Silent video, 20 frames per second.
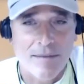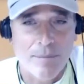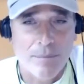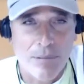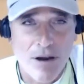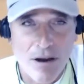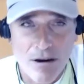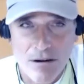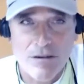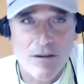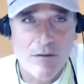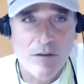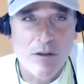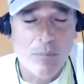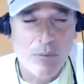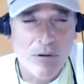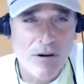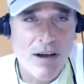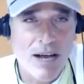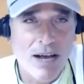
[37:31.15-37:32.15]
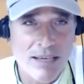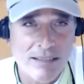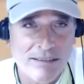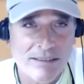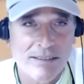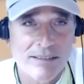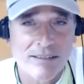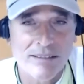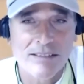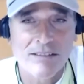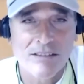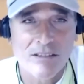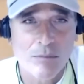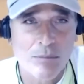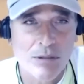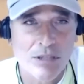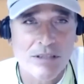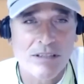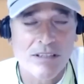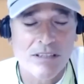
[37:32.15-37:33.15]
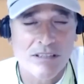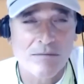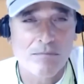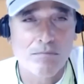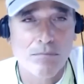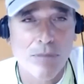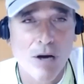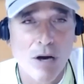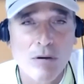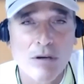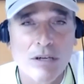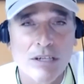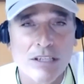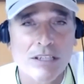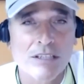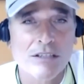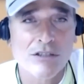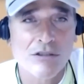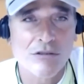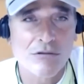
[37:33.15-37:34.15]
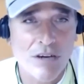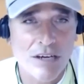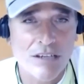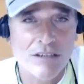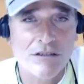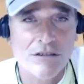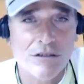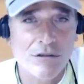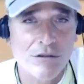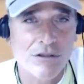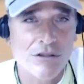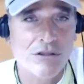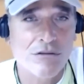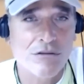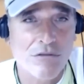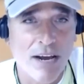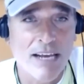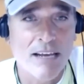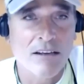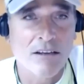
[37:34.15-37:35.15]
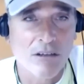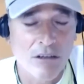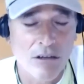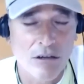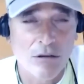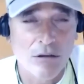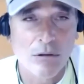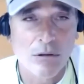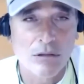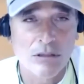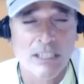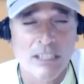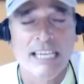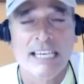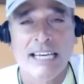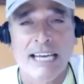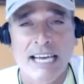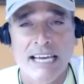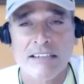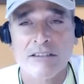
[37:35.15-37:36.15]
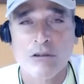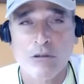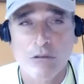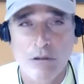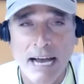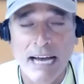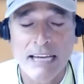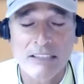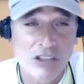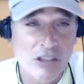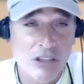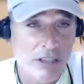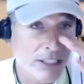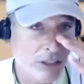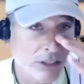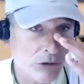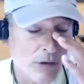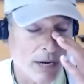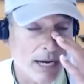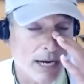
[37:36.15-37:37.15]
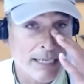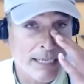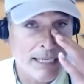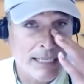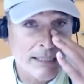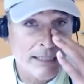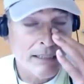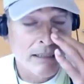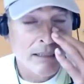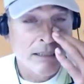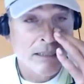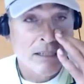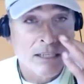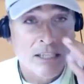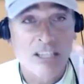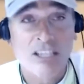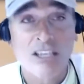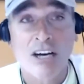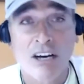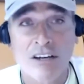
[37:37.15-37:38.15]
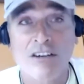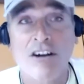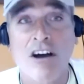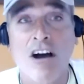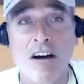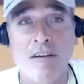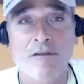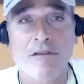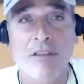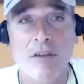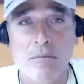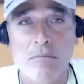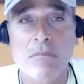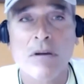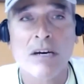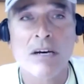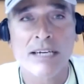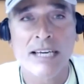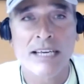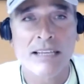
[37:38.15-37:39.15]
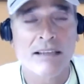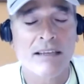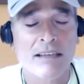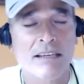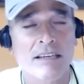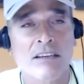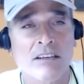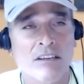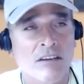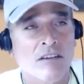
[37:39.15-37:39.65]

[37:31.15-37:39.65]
part of the process is to put this boa constrictor stranglehold and gradually try and cut off the money that